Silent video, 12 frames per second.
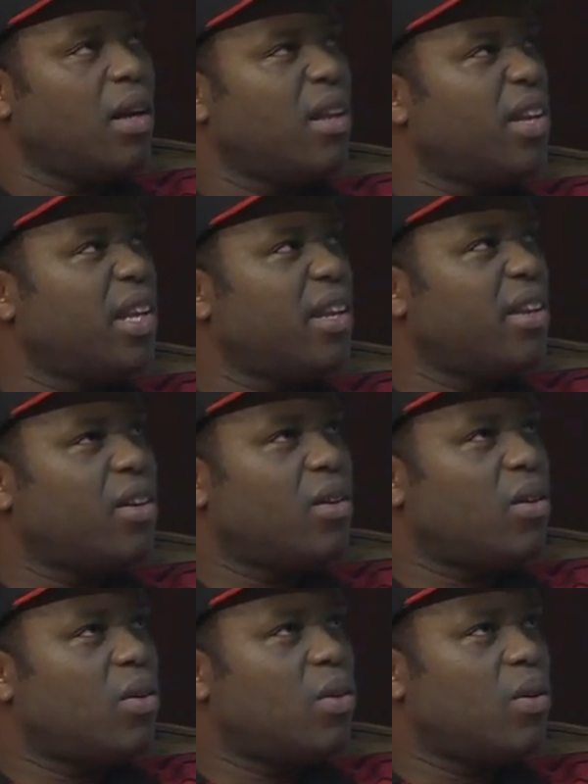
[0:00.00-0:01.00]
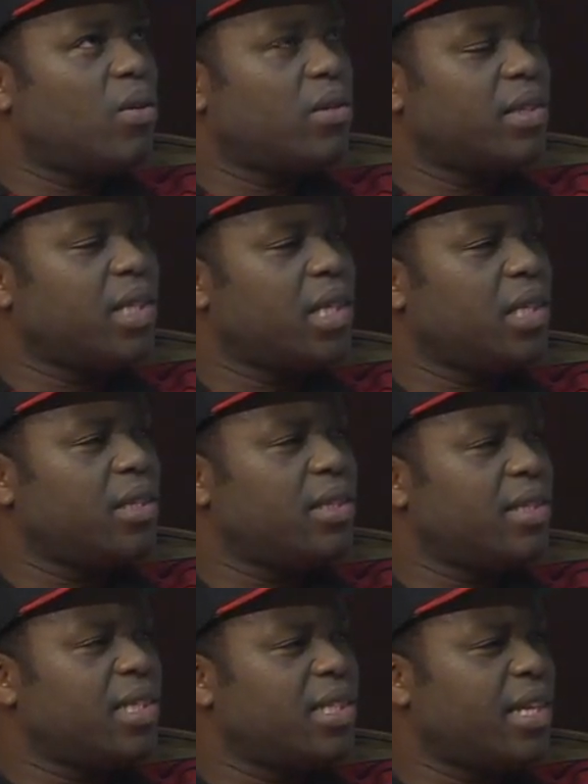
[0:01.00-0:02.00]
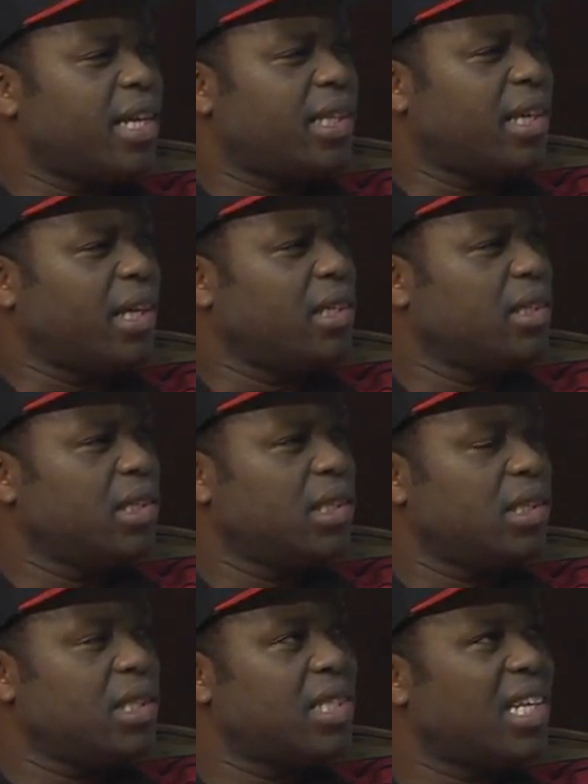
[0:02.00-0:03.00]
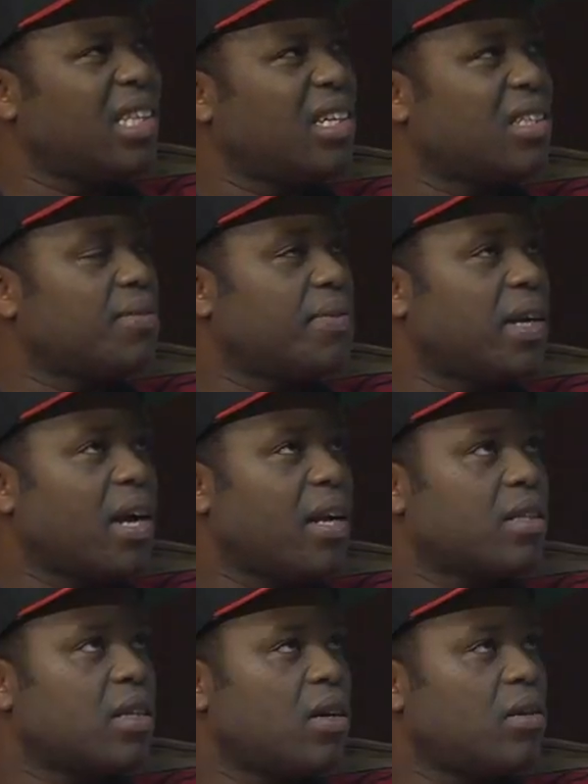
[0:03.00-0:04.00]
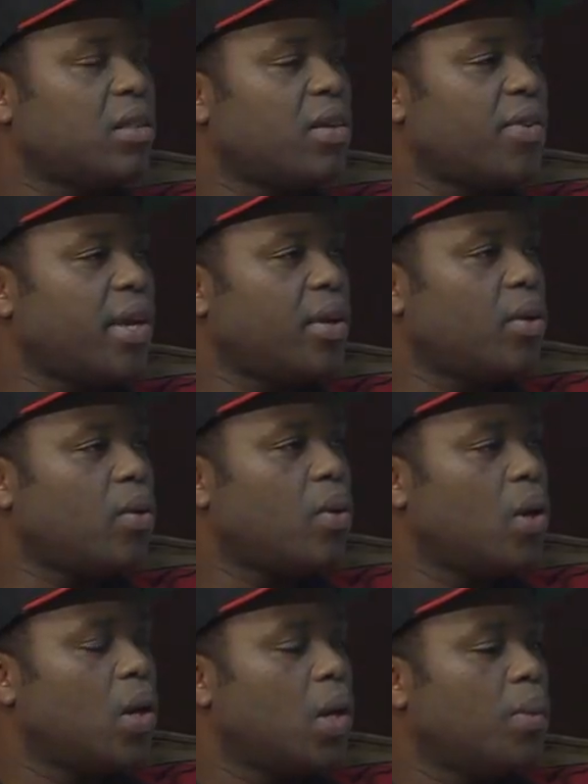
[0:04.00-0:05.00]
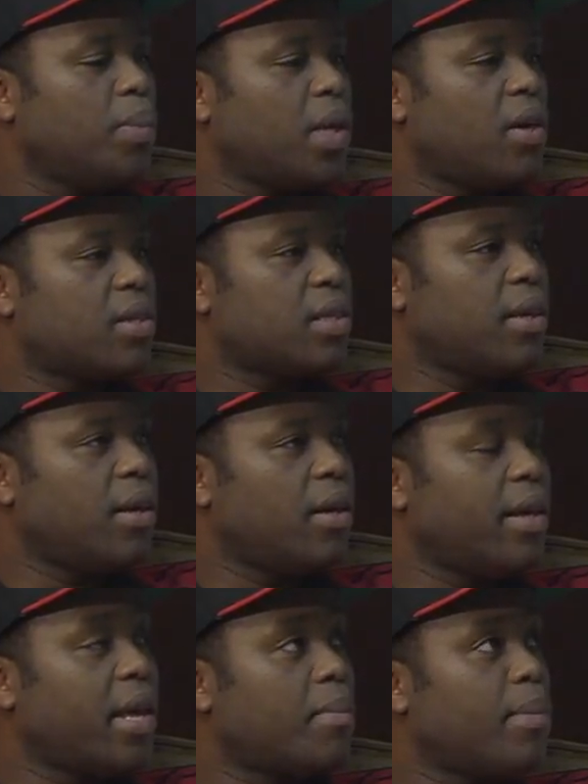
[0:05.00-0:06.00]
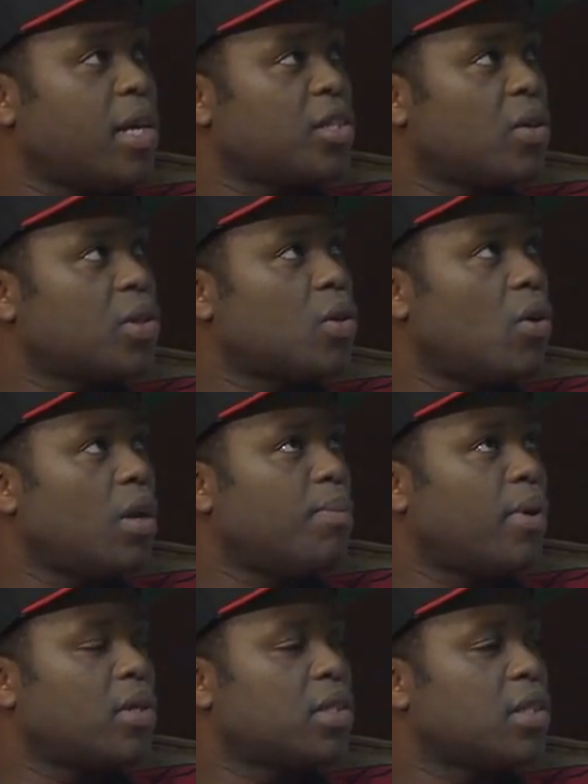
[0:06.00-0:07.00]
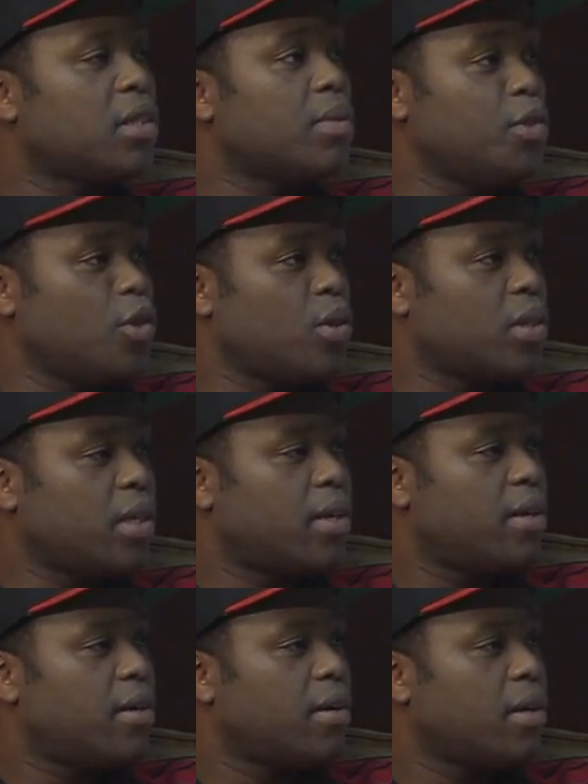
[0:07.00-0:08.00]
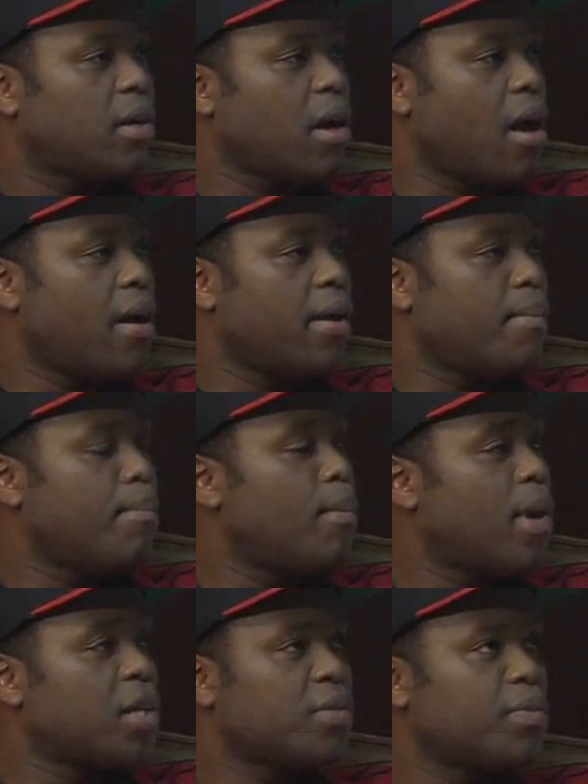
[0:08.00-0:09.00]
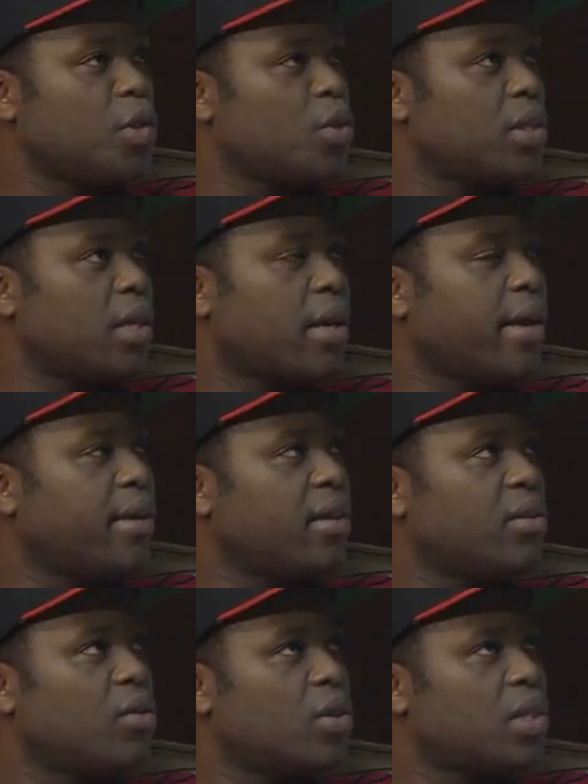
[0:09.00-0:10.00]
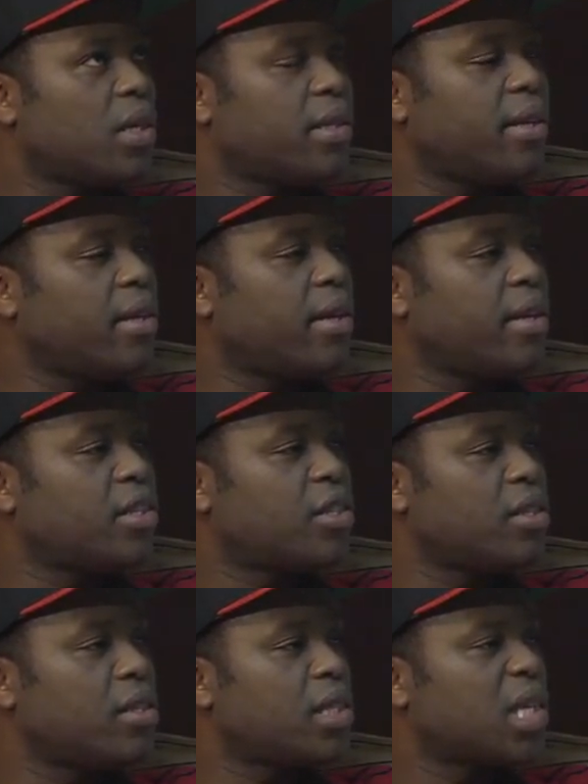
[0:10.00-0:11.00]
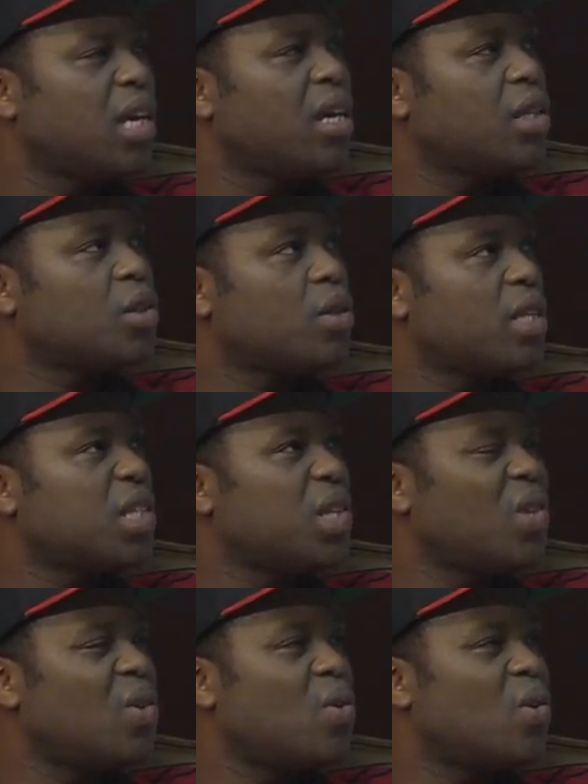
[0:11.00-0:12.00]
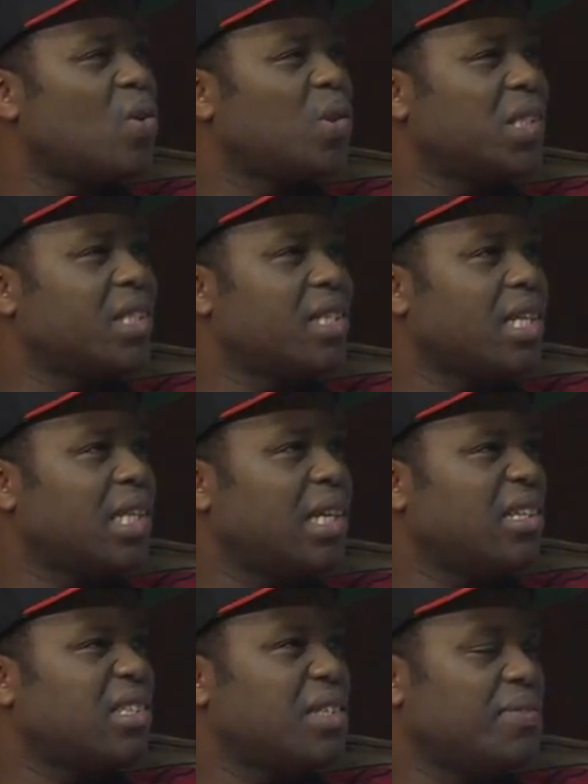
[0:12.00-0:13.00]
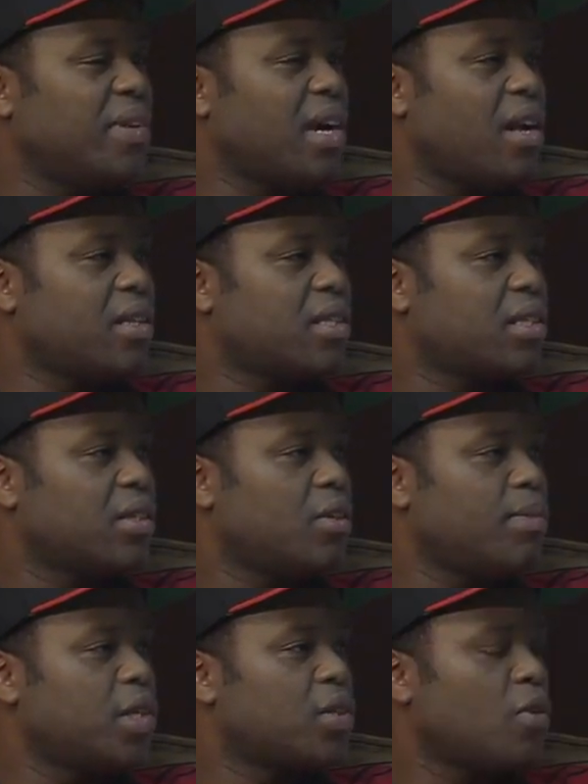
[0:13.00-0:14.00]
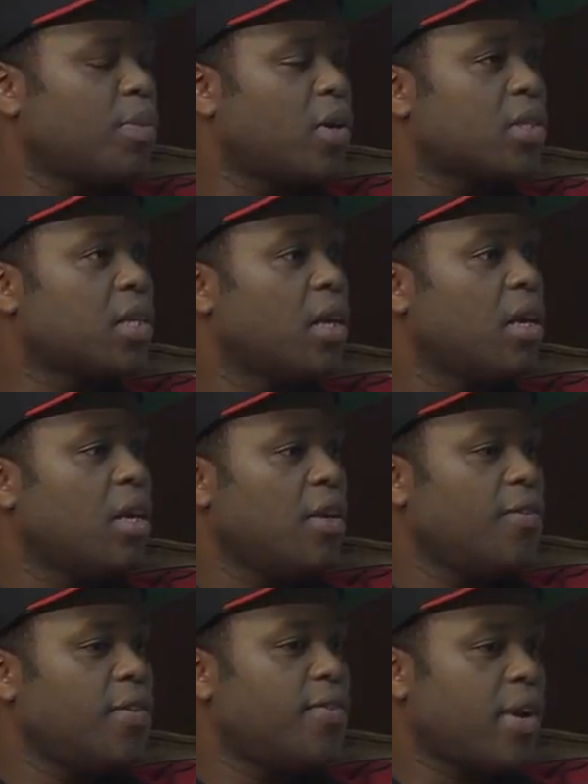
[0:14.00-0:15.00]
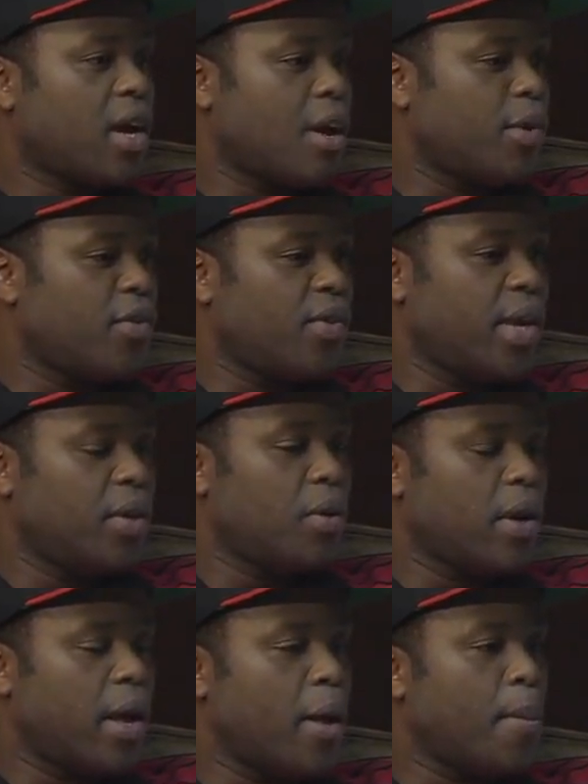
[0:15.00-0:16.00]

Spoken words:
No, there's nothing. There's nothing difficult on the radio because, my show is all about the music, much of the music and those dedications. So there's nothing difficult on my show because even if I come on radio